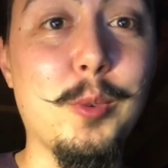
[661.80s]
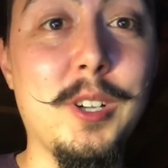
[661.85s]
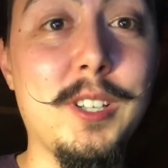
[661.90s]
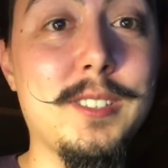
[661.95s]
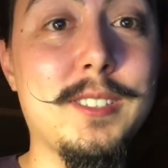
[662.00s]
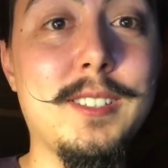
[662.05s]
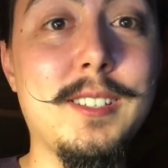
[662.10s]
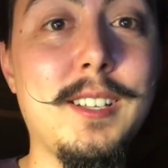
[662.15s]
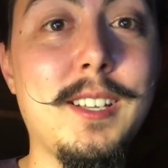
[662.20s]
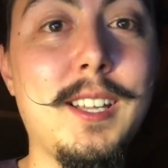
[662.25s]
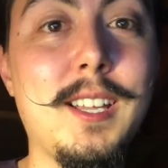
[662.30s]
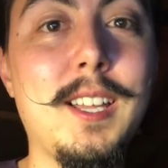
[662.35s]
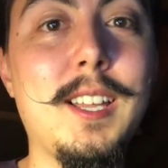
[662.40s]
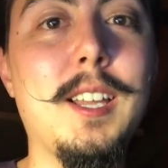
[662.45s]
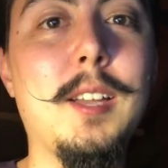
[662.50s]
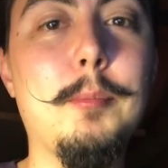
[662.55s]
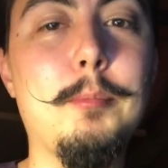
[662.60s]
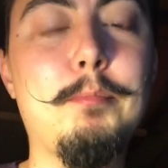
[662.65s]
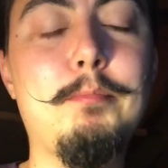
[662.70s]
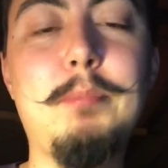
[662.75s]
one,
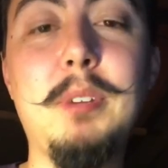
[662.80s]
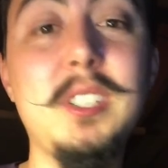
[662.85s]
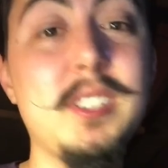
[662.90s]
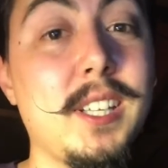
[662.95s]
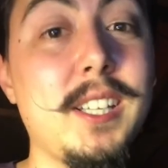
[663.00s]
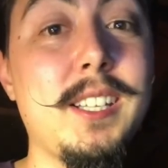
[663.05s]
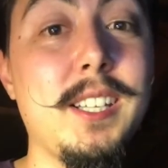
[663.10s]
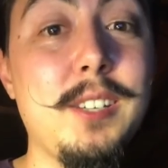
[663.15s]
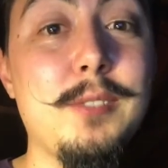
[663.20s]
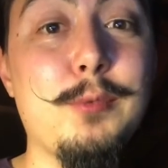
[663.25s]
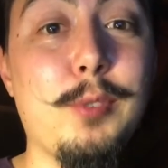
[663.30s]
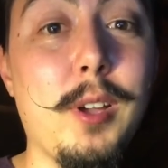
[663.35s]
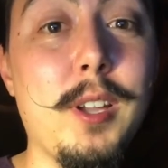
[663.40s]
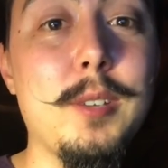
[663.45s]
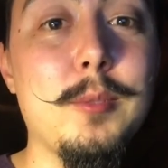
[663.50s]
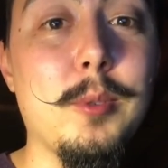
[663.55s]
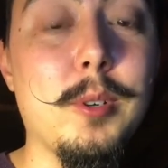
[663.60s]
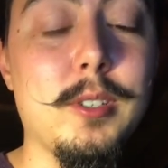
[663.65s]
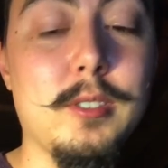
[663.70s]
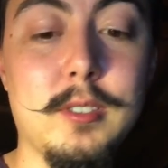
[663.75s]
but they did
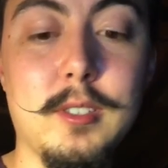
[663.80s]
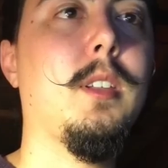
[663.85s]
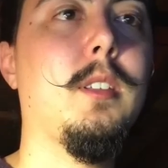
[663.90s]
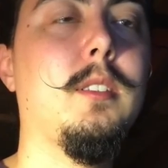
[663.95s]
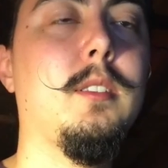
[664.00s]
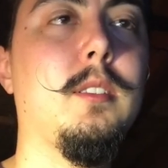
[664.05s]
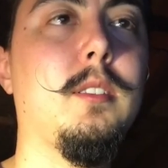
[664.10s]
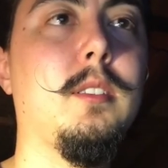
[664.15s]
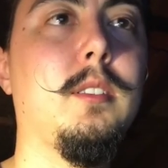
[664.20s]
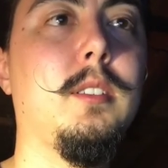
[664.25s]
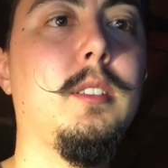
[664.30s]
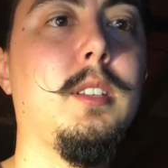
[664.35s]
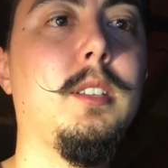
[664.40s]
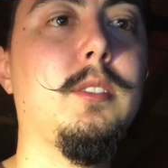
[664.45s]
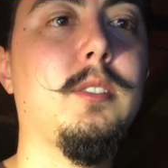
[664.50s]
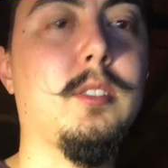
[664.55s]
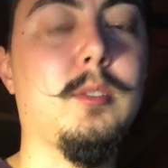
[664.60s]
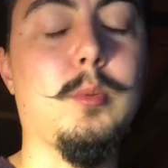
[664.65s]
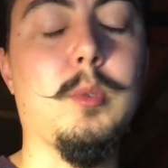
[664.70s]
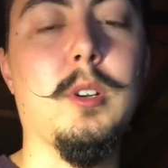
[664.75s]
find one.
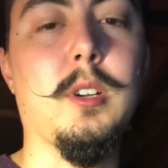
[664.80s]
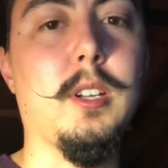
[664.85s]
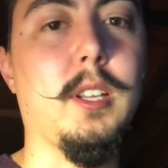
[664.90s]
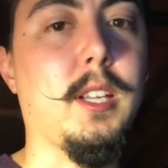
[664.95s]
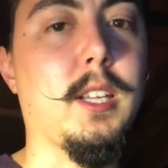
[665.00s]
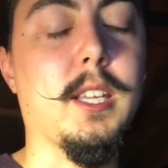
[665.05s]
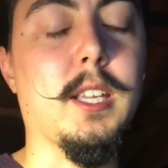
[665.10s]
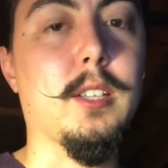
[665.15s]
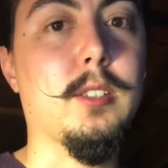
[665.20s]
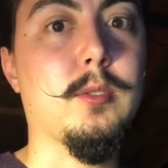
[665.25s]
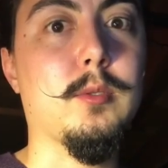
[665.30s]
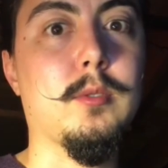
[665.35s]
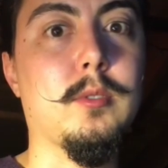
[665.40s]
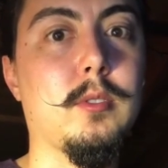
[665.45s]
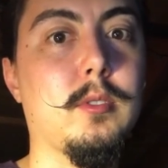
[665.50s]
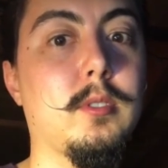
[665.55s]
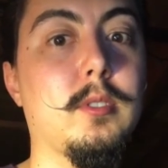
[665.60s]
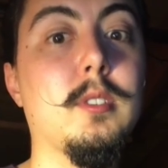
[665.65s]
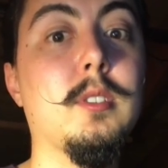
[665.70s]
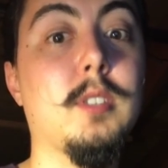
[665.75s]
This is where it gets
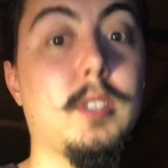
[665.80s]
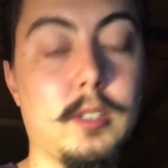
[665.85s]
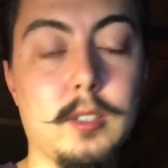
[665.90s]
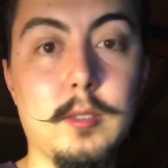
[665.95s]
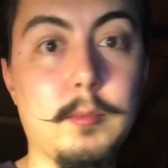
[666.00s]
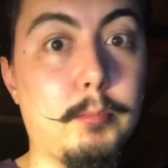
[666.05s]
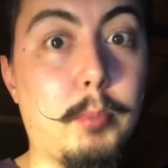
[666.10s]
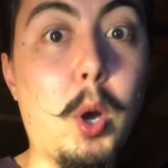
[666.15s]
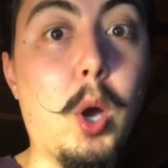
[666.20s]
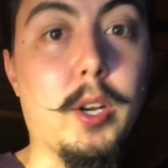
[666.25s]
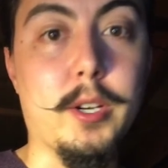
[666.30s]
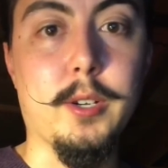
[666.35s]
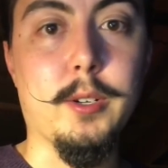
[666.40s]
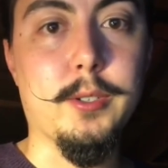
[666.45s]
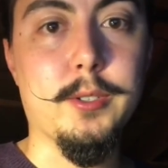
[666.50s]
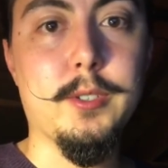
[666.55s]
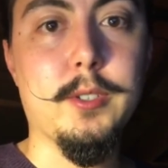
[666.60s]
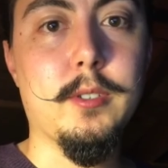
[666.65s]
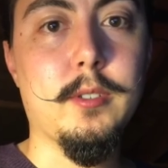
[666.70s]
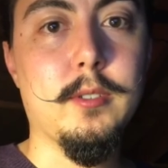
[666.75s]

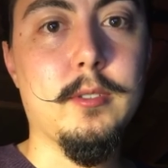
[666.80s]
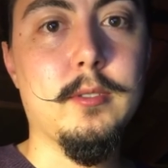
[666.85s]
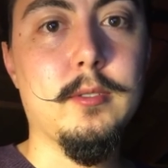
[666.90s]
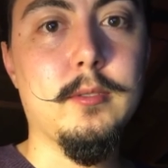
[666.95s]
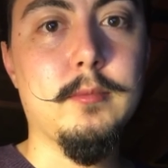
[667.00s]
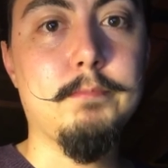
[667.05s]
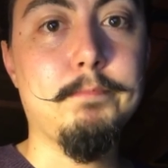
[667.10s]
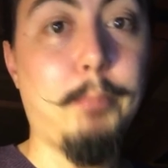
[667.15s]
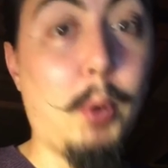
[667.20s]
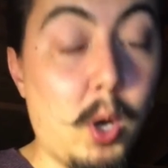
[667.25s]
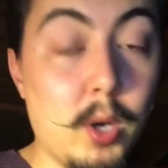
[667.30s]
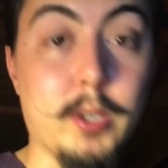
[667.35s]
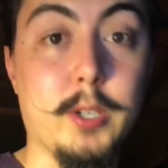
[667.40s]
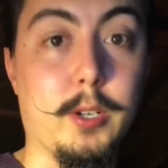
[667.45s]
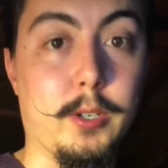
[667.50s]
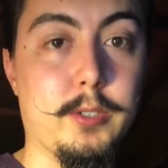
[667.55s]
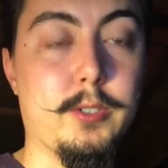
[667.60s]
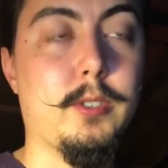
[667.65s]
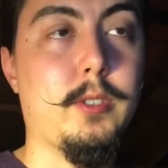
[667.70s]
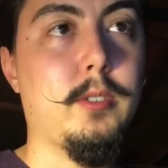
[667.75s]
bonkers.
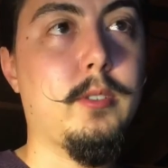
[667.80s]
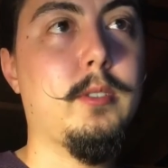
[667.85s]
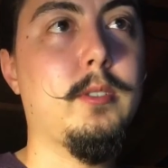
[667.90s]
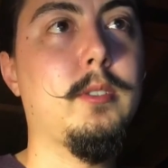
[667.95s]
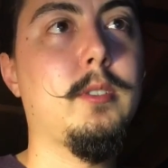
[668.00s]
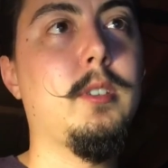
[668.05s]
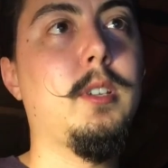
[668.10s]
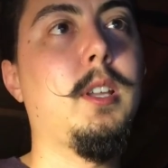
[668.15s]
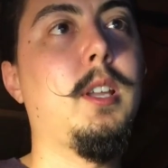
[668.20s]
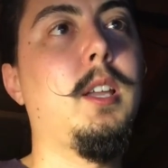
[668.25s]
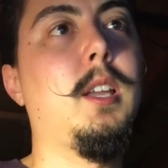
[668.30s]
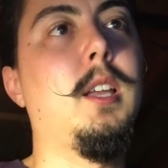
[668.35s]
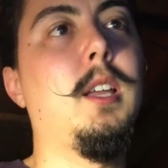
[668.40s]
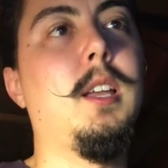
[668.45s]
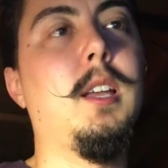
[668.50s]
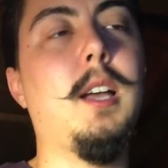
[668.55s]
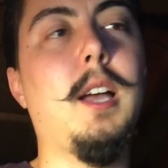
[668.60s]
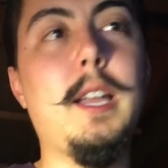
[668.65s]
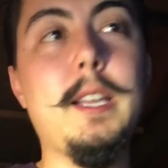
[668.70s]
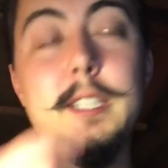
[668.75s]
Bonkers.
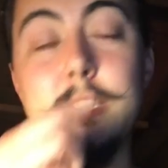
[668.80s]
I